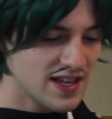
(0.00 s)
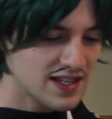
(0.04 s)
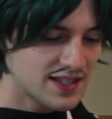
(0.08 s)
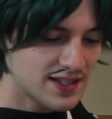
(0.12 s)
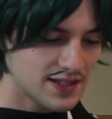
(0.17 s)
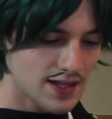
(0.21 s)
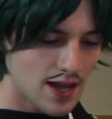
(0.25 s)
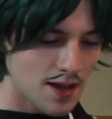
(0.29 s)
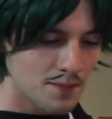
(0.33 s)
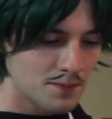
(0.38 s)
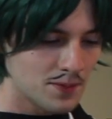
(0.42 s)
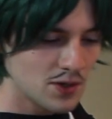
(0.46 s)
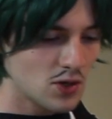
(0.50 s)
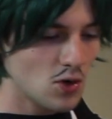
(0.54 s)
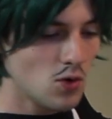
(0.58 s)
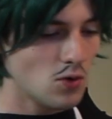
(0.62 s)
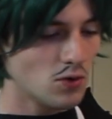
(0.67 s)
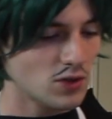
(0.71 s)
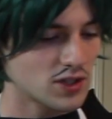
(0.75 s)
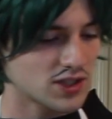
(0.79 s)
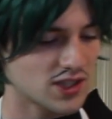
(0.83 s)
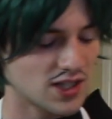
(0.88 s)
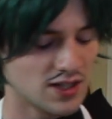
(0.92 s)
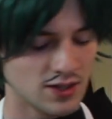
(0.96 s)
this,
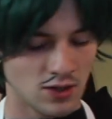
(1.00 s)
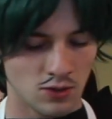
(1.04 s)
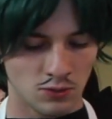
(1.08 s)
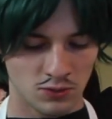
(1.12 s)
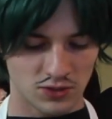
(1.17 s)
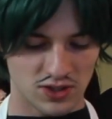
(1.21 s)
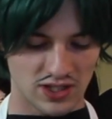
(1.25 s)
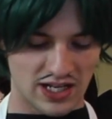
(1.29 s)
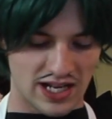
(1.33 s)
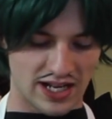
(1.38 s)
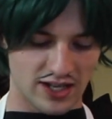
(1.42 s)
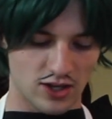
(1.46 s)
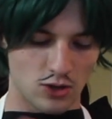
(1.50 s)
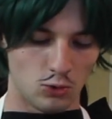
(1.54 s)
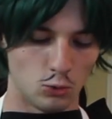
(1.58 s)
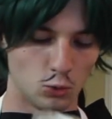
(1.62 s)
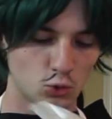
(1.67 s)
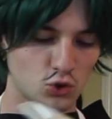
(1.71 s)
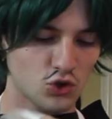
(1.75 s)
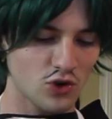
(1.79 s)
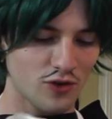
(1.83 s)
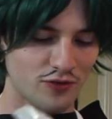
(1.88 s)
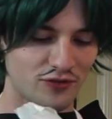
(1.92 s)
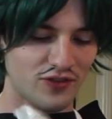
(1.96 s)
not like
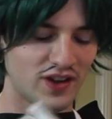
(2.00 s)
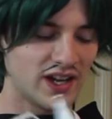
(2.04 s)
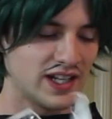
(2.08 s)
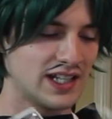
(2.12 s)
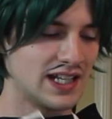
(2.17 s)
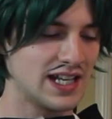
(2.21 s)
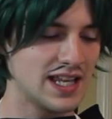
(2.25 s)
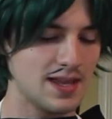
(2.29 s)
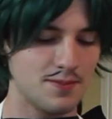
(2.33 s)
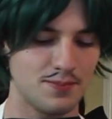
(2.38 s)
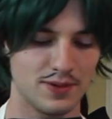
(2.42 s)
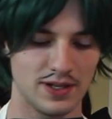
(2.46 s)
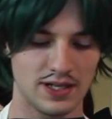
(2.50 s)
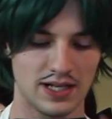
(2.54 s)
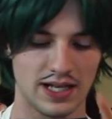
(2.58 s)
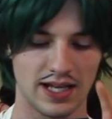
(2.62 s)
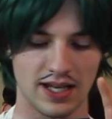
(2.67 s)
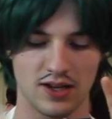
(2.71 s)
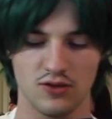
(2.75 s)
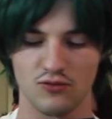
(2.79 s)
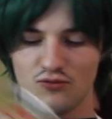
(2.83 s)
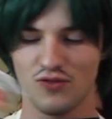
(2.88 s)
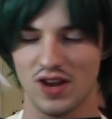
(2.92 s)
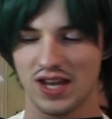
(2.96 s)
ultra finely, but
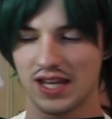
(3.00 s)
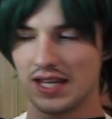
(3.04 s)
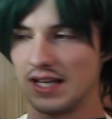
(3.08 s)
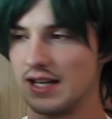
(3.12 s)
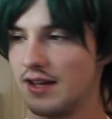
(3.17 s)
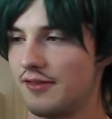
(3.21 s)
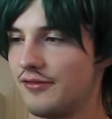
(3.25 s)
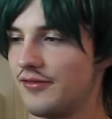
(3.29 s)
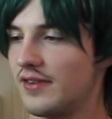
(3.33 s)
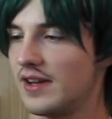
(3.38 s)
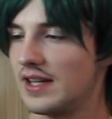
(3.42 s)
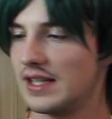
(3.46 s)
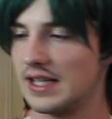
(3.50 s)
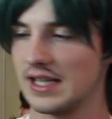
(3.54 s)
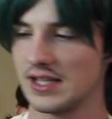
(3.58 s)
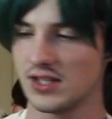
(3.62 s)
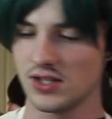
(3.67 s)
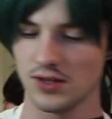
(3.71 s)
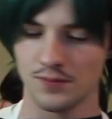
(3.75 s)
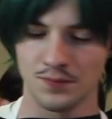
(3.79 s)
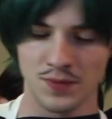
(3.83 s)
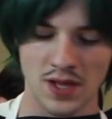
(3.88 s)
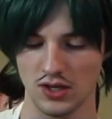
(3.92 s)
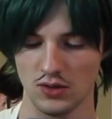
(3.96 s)
like regular finely.
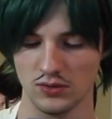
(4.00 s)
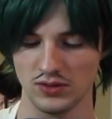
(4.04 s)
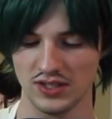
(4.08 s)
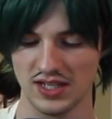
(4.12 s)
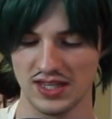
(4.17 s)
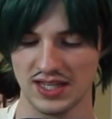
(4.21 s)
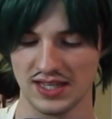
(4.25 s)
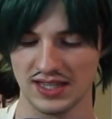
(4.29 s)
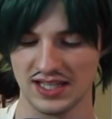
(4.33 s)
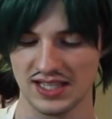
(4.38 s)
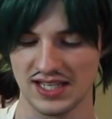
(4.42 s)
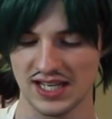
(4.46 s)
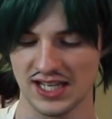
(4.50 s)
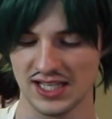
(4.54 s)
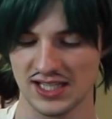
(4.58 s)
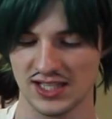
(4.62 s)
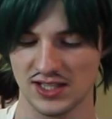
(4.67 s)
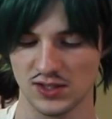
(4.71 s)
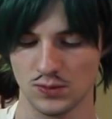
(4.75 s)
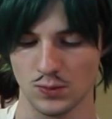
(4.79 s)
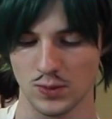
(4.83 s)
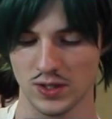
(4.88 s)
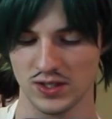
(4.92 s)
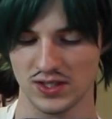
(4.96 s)
So the only thing that
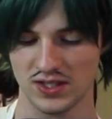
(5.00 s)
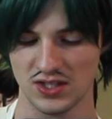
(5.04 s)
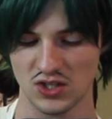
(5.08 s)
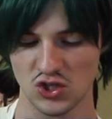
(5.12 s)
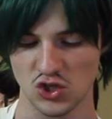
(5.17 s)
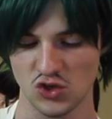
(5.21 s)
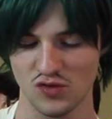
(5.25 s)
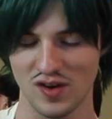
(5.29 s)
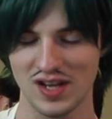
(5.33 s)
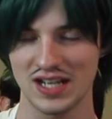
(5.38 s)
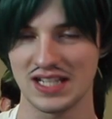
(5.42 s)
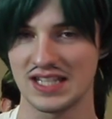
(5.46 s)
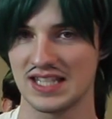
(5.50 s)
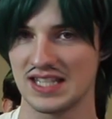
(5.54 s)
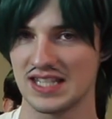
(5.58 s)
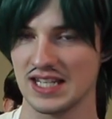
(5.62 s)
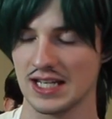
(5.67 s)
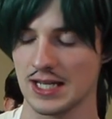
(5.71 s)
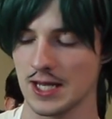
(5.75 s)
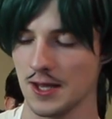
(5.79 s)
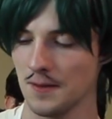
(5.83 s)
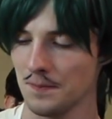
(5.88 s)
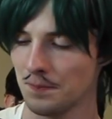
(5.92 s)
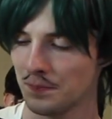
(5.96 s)
tastes worse than shredded
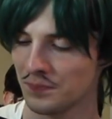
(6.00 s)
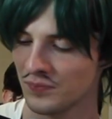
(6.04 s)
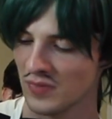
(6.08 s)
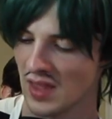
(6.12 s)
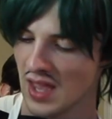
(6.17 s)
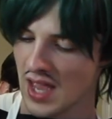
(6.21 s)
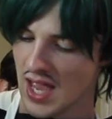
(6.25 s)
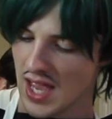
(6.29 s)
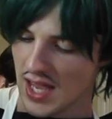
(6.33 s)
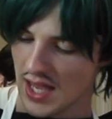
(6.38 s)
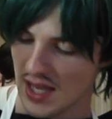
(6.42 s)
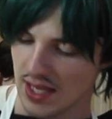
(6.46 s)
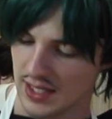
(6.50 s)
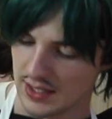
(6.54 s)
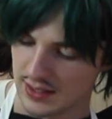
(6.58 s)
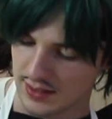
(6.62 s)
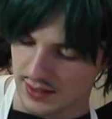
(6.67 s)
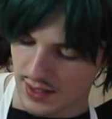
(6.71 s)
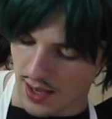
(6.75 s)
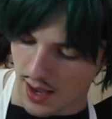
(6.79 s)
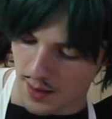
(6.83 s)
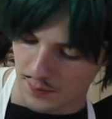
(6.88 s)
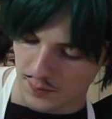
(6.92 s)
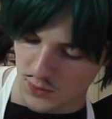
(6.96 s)
sticker
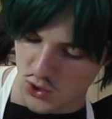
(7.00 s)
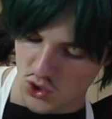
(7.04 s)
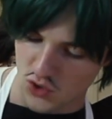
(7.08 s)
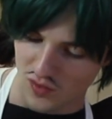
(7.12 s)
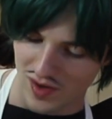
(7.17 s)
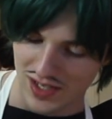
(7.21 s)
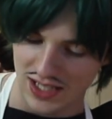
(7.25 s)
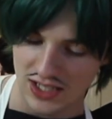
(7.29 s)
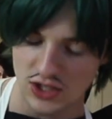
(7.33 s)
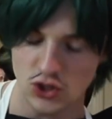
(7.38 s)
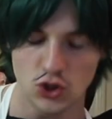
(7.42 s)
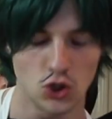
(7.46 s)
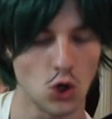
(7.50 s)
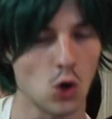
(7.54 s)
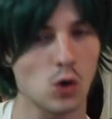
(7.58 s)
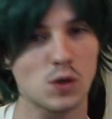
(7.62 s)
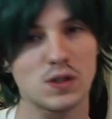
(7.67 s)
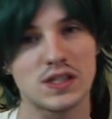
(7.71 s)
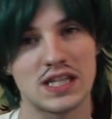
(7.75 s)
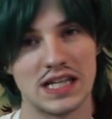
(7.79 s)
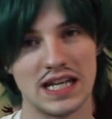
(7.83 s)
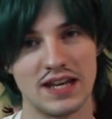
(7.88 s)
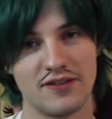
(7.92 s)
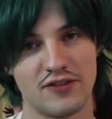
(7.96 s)
is shredded dog's